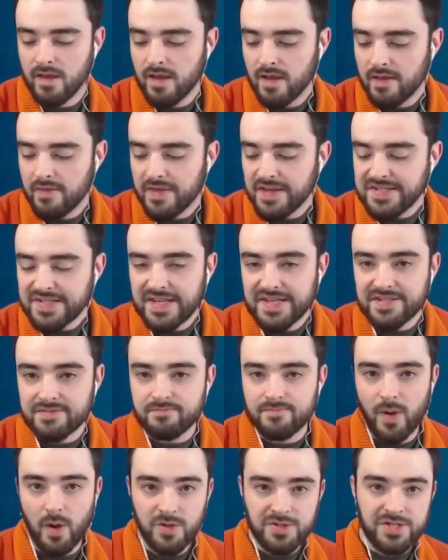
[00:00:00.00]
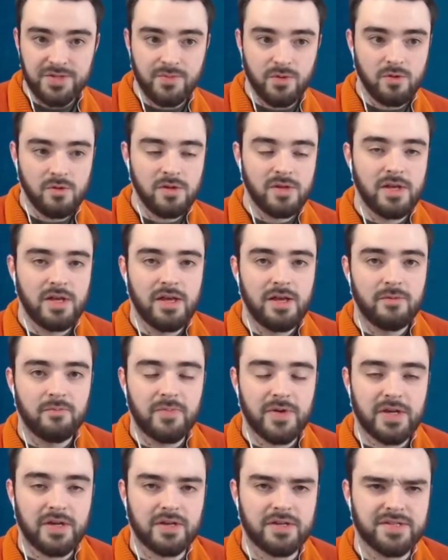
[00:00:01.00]
This isn't possible
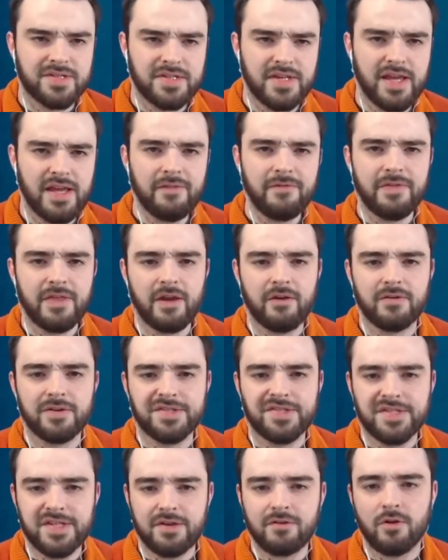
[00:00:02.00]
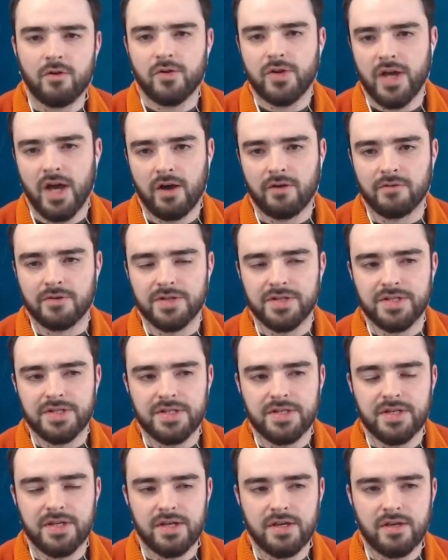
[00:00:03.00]
because if there is 0 current,